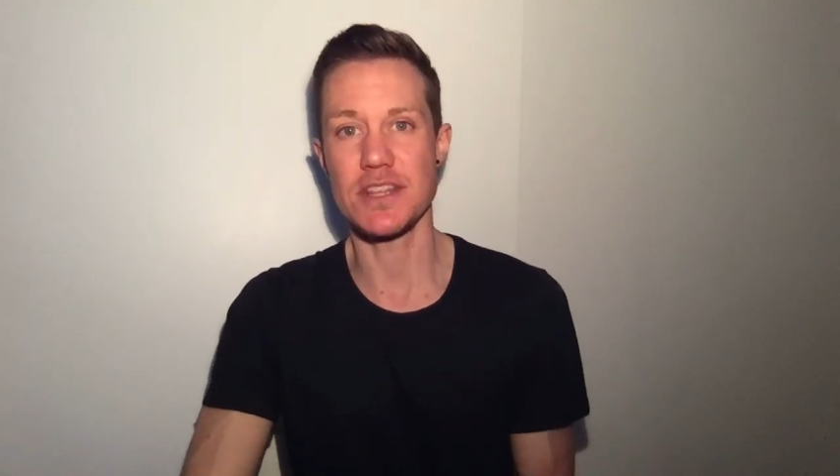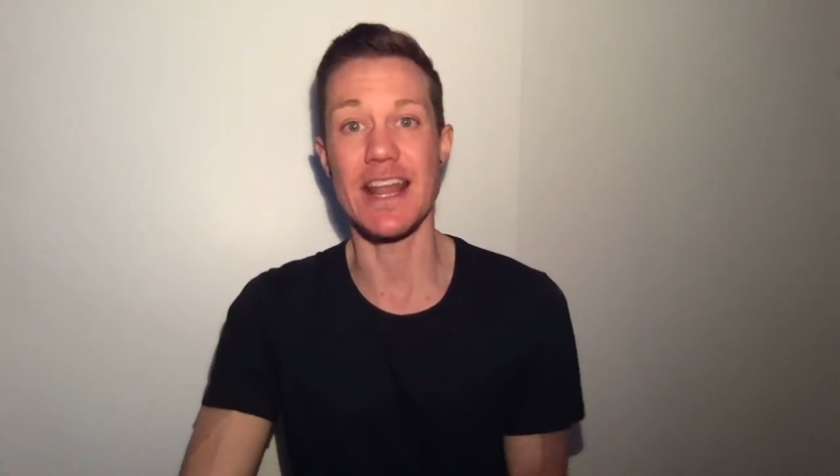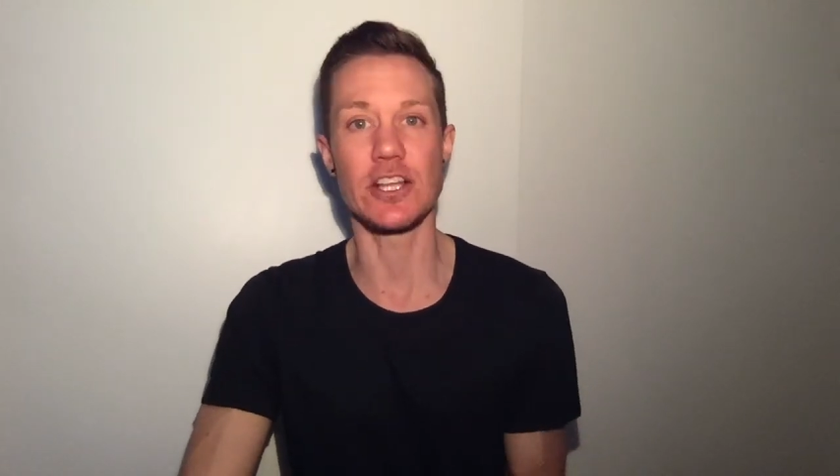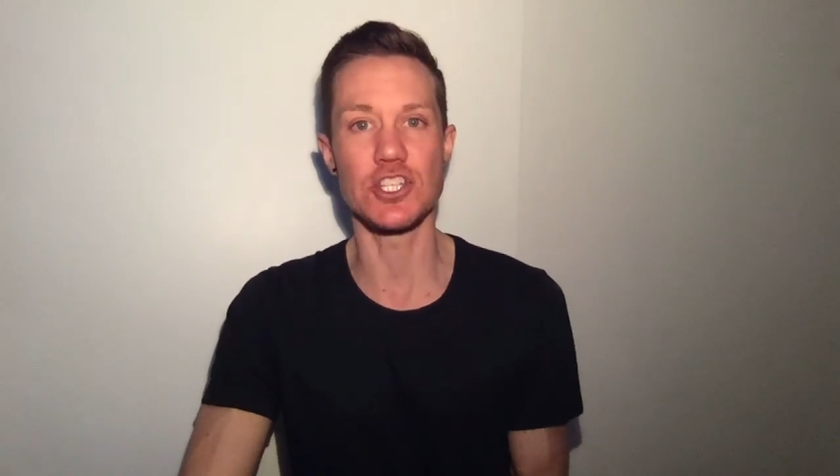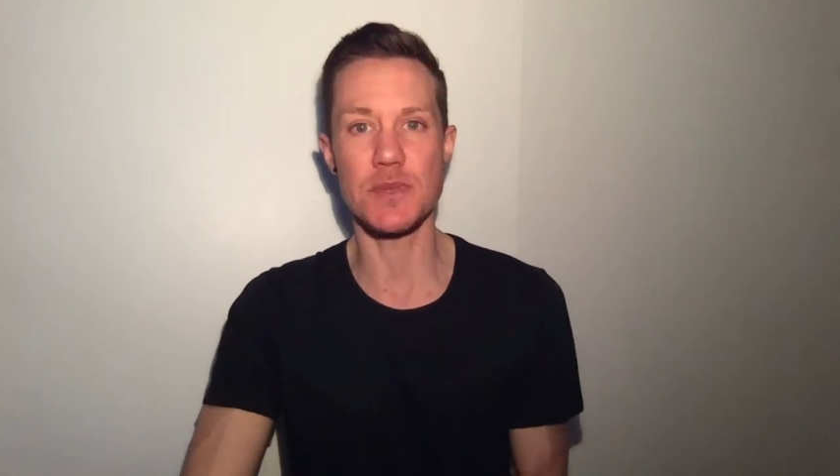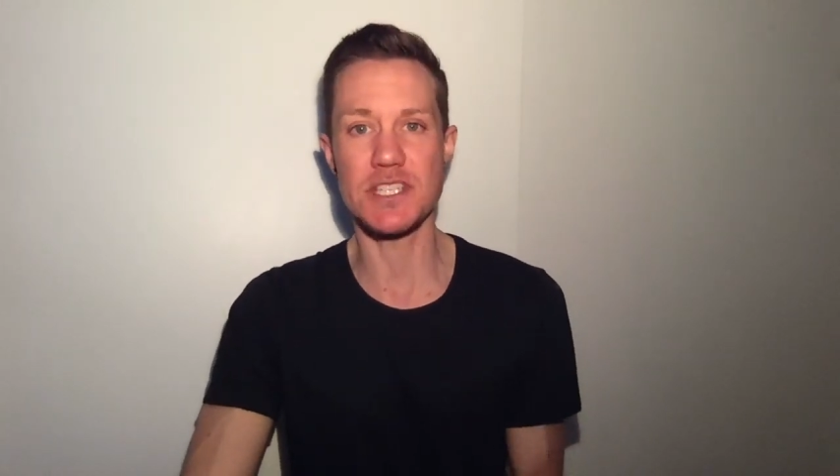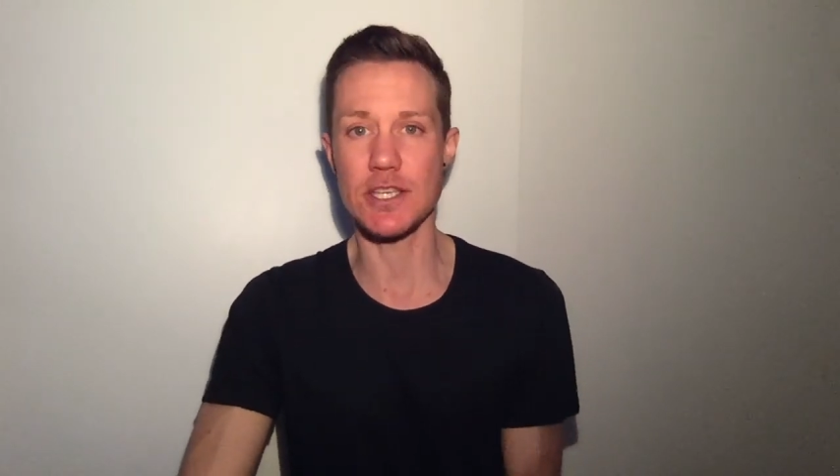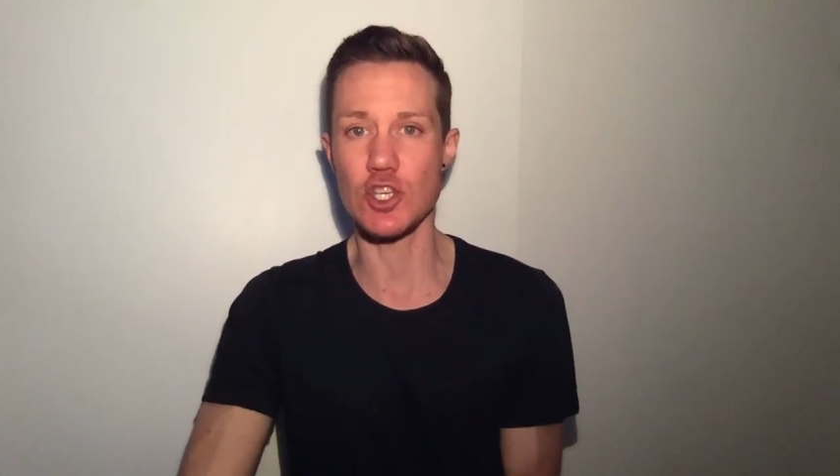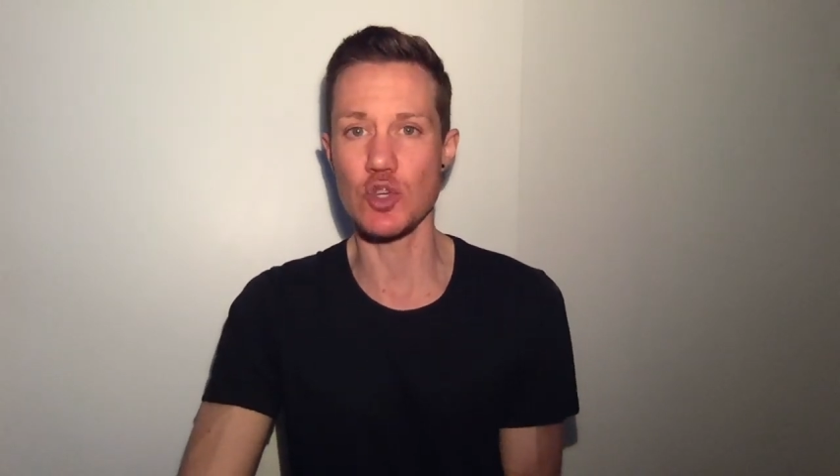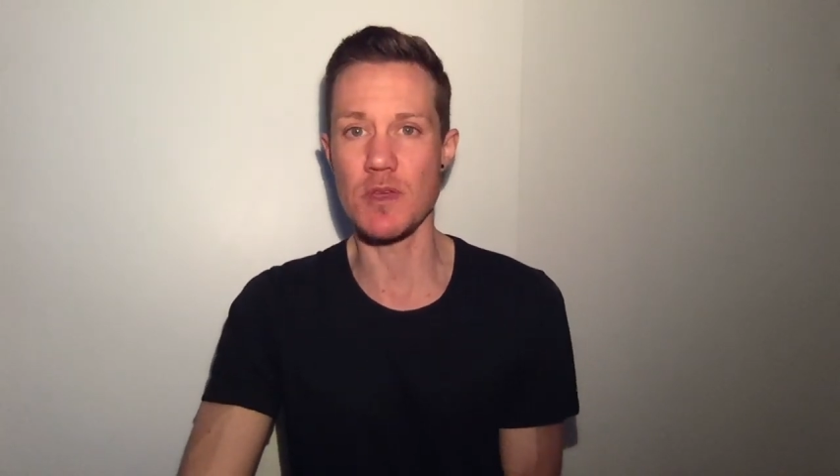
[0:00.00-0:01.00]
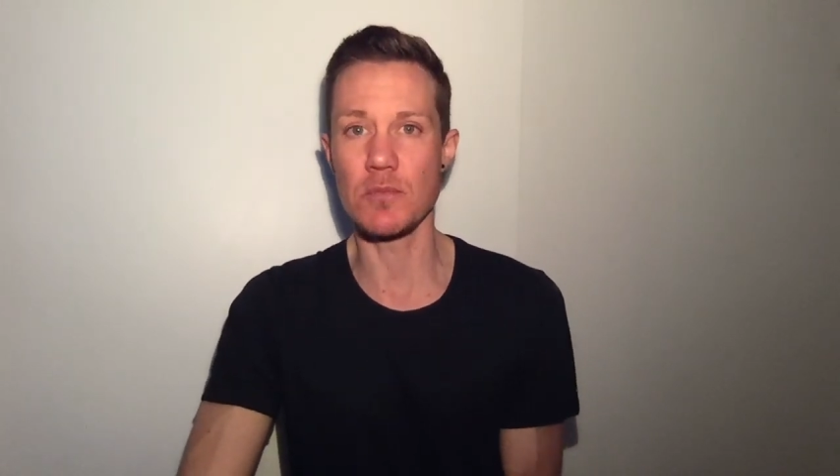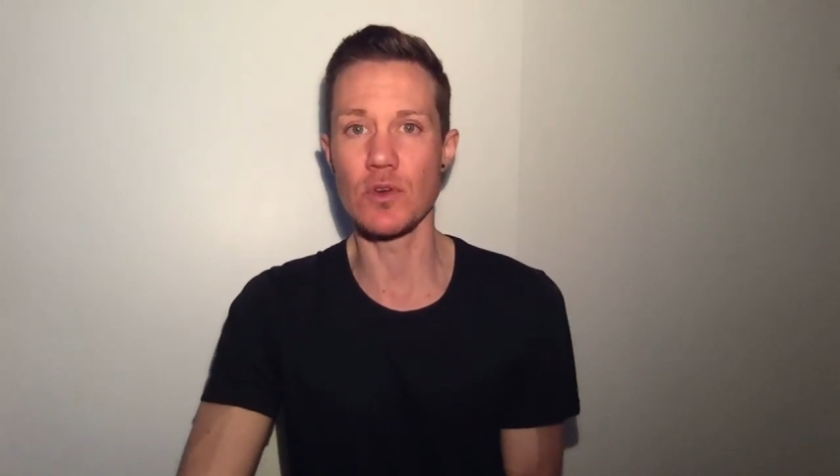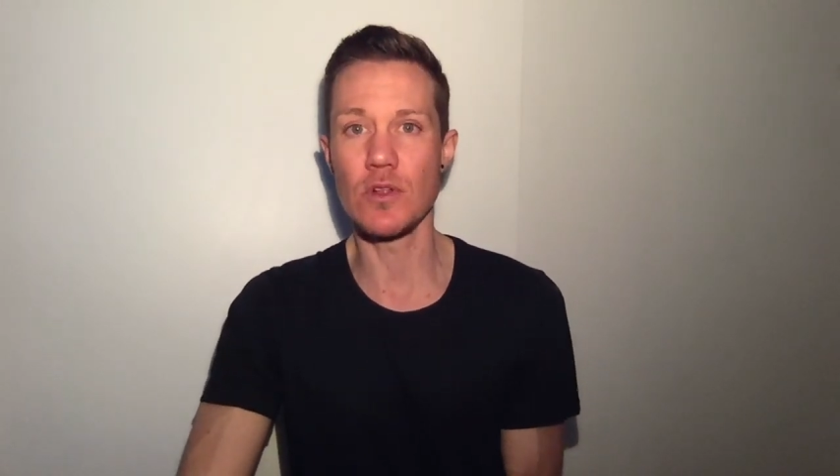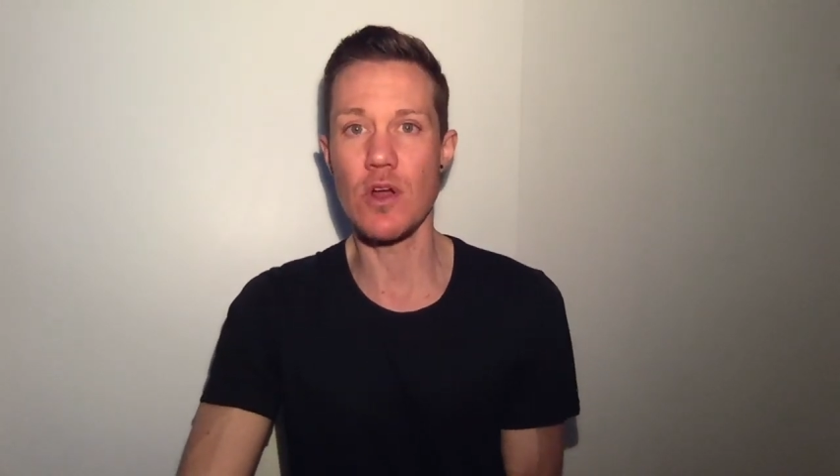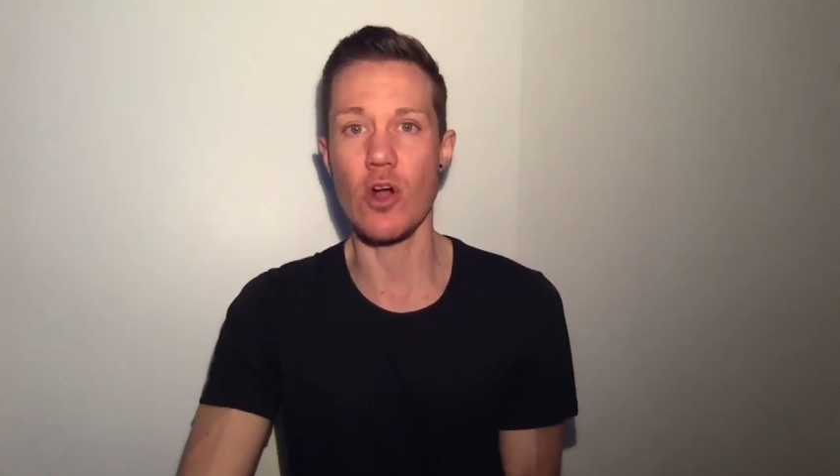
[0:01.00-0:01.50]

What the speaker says: that LGBTQ people